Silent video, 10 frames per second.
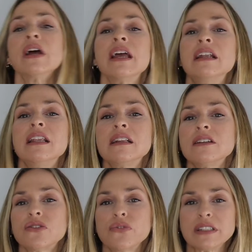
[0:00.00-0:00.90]
In
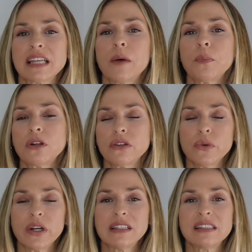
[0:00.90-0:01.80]
English, for example, if
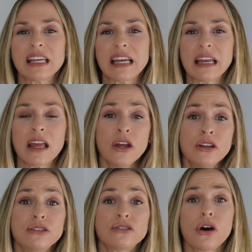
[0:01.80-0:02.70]
you wanted to say,
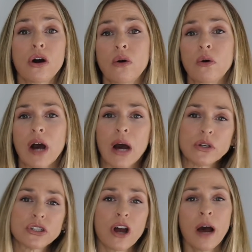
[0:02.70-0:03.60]
so I
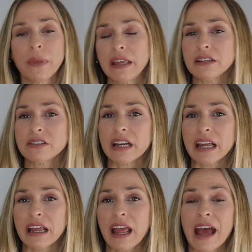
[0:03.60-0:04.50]
was shopping
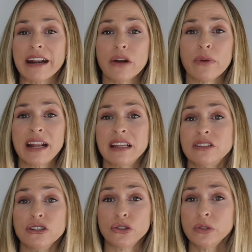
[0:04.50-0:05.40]
yesterday and I ran
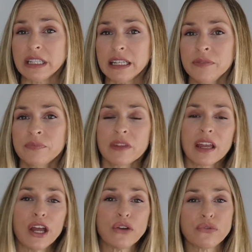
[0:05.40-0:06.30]
into Julie.
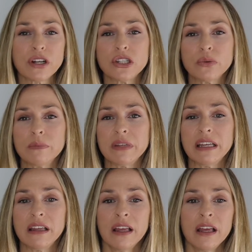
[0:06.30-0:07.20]
In French, it would
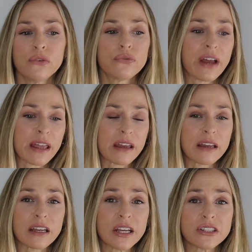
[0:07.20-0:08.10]
be, fait
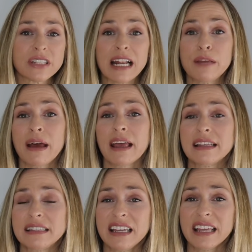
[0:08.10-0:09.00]
que j'étais allée
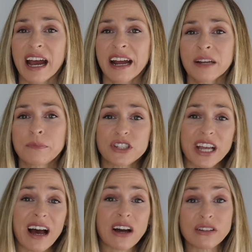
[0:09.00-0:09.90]
magasiner hier puis j'ai
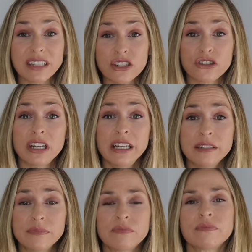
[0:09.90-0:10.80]
rencontré
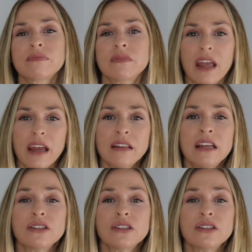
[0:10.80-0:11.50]
Julie. Okay?